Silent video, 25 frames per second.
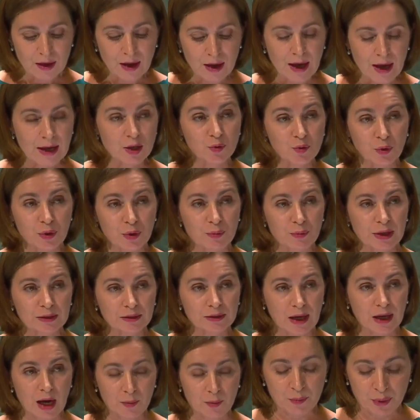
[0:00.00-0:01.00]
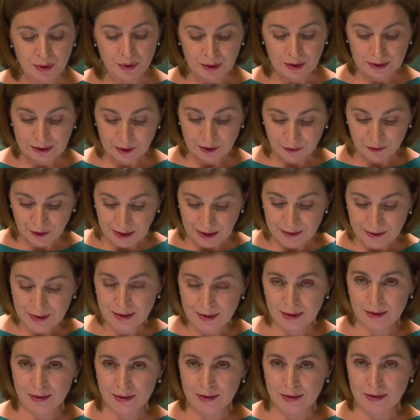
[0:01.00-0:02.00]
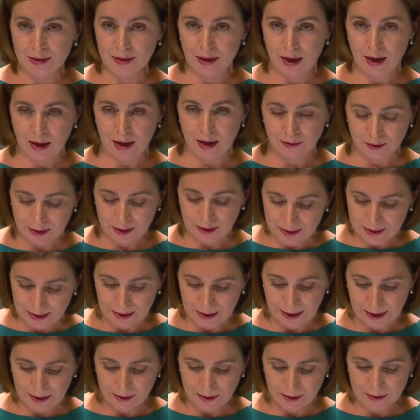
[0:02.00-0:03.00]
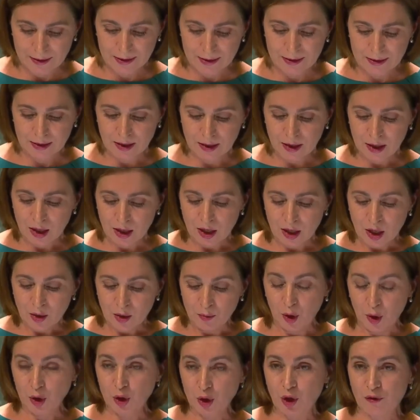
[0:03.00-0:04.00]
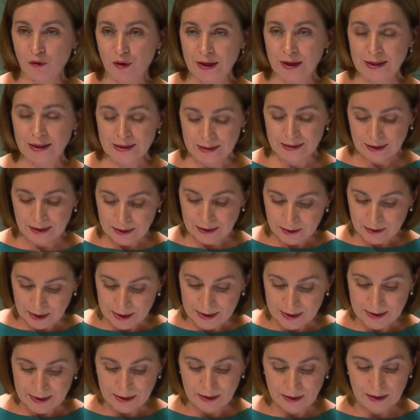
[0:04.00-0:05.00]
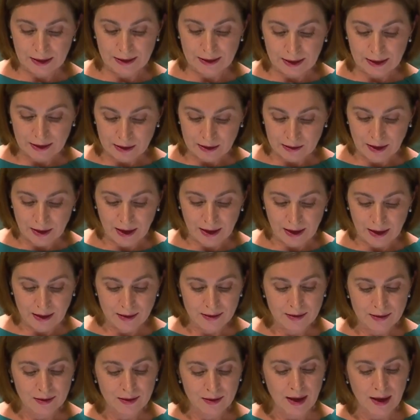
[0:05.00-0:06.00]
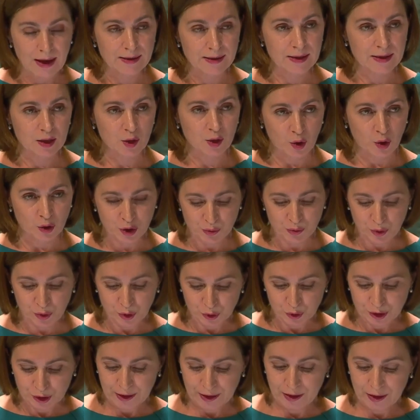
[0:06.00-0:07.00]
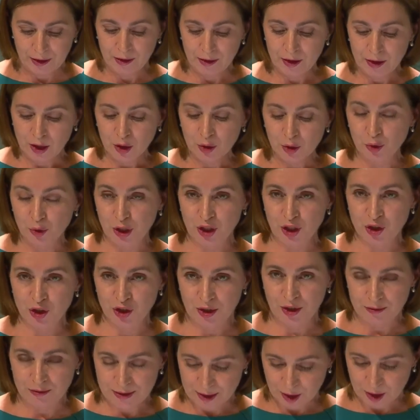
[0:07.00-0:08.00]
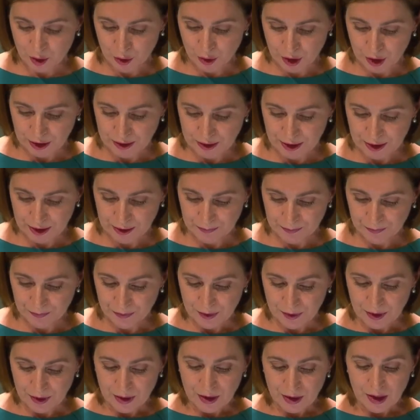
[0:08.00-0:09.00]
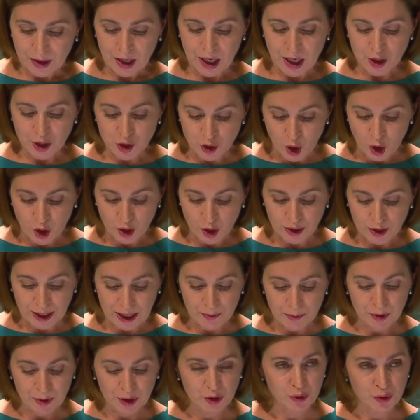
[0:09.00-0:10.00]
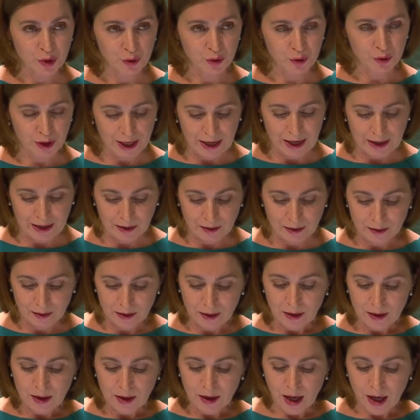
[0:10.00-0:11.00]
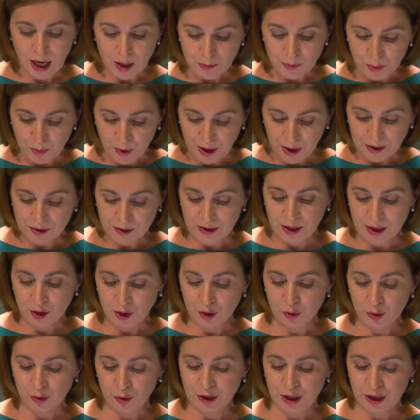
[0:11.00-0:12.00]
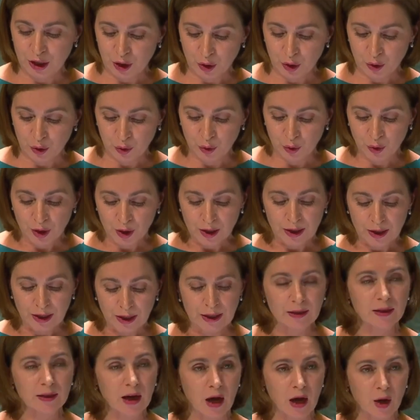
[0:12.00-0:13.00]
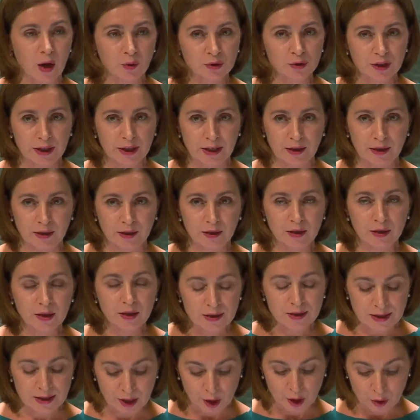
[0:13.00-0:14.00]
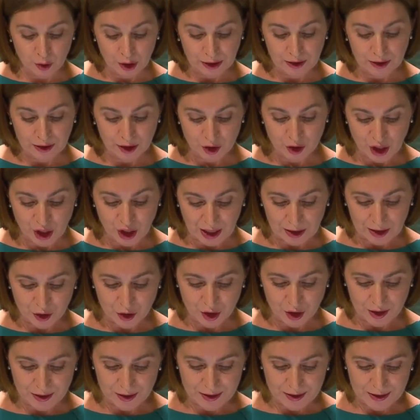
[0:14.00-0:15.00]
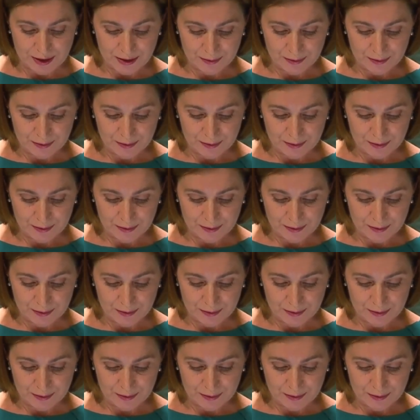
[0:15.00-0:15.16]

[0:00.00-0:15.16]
As we build up defenses and resilience, Moldova is increasingly recognized as a contributor to regional security, a strong neighbor to Ukraine and partner to the EU in countering security challenges.